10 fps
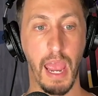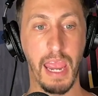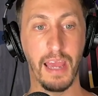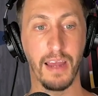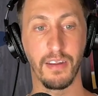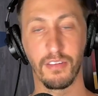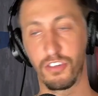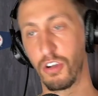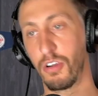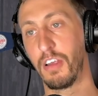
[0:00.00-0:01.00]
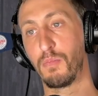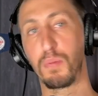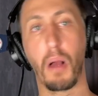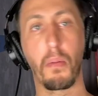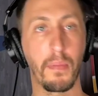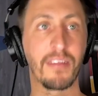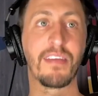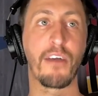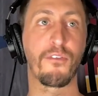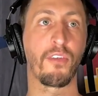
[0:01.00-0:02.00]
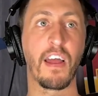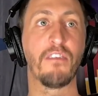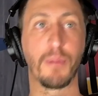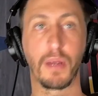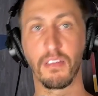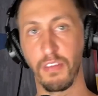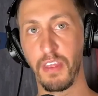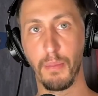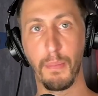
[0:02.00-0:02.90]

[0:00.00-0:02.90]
And sure, he's probably set for life because of the